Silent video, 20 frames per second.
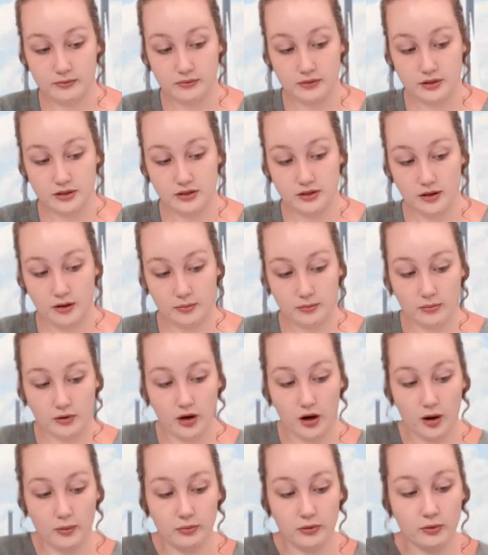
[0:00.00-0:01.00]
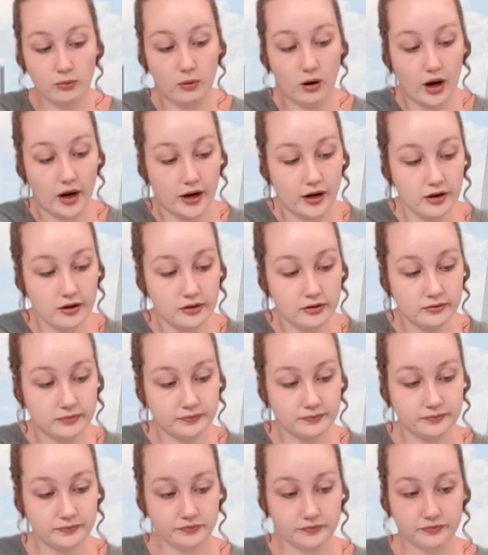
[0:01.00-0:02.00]
some copper wire.
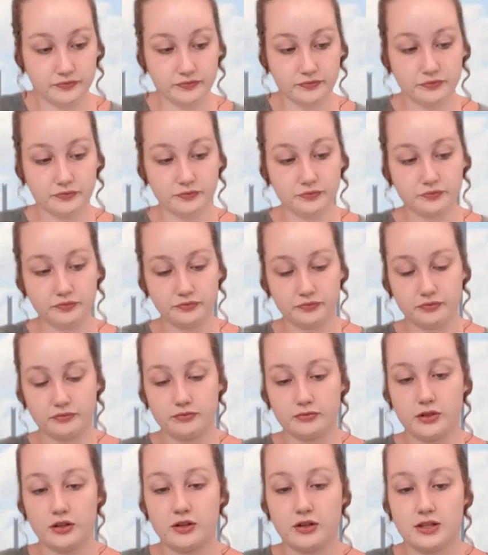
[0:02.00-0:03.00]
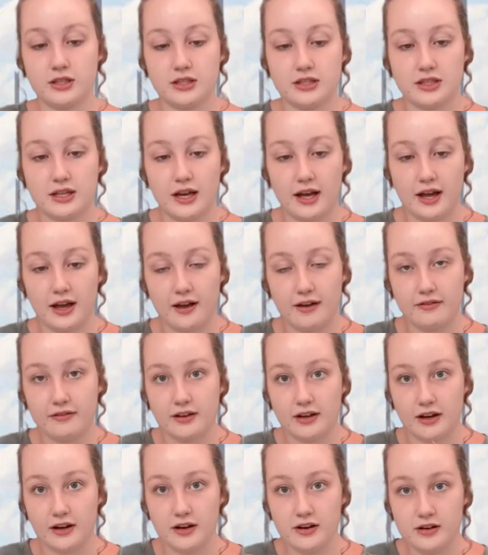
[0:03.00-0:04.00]
You can see I have
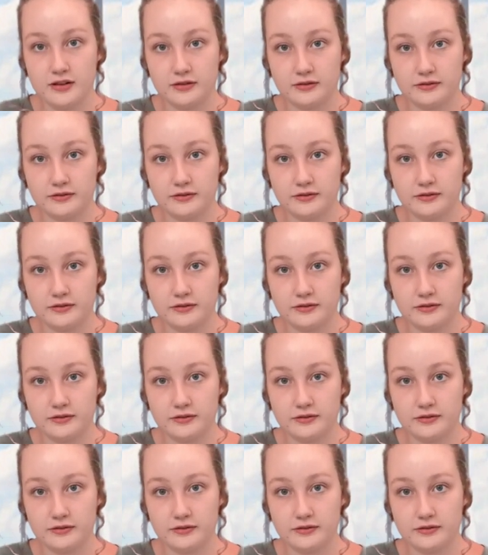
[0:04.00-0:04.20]
here.